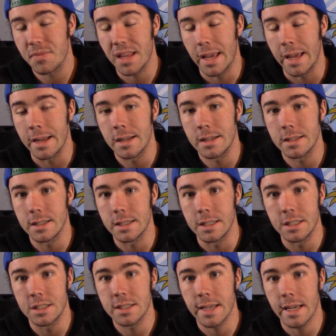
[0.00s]
and
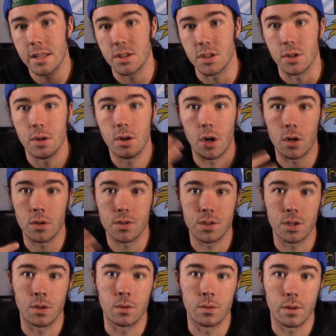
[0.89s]
he just hates her.
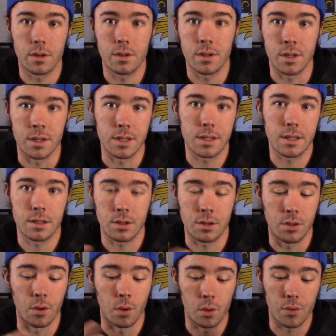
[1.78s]
Also,
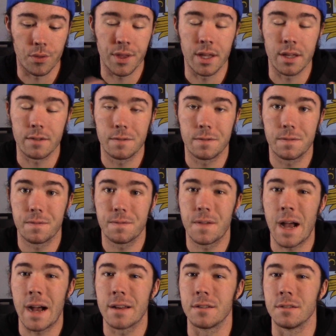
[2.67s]
the whole thing
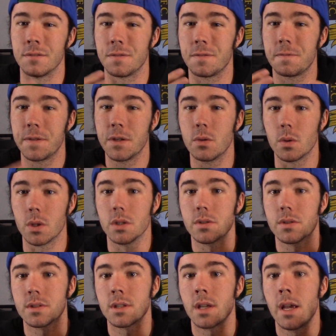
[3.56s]
kind of
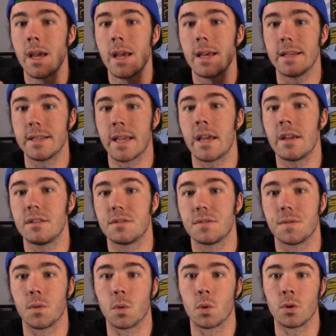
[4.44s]
fuels his
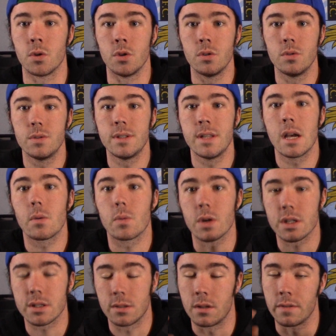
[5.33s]
hates for news
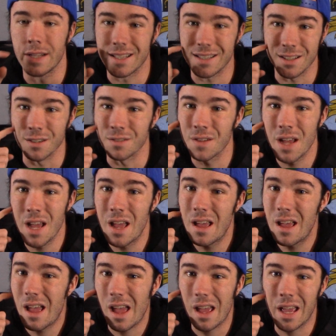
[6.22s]
networks and all that stuff,
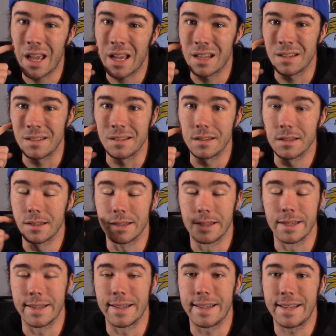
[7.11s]
and
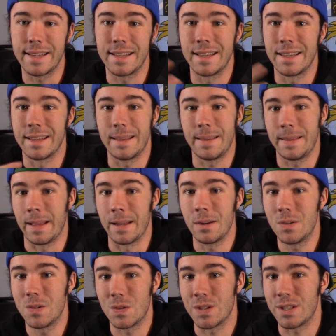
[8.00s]
they
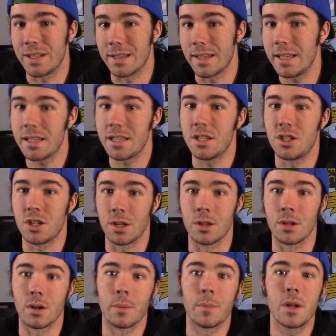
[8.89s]
don't really like each
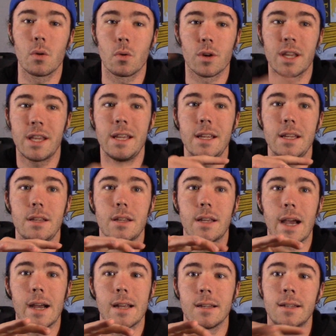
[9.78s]
other. Or he
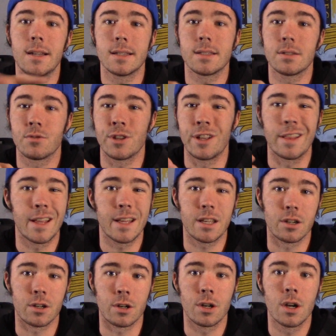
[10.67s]
kind of doesn't really
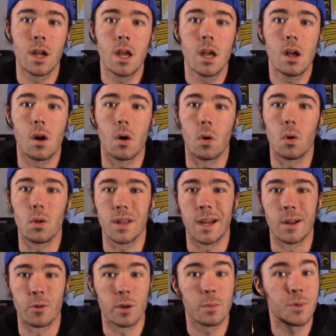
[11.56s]
like her a whole
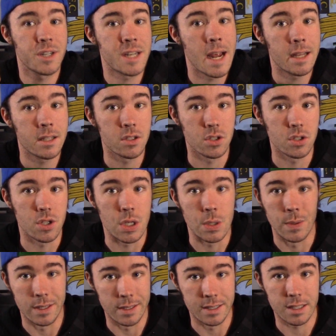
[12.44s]
lot, or he pretends
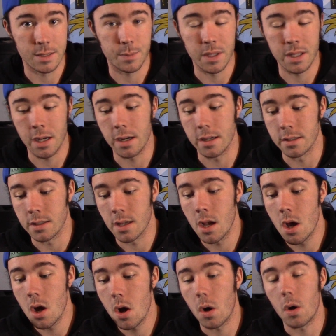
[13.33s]
to, at least, because
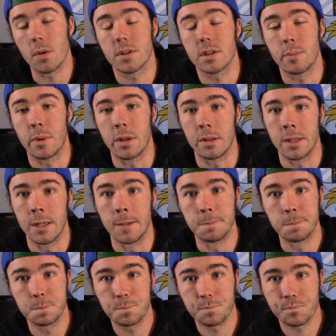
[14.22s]
ultimately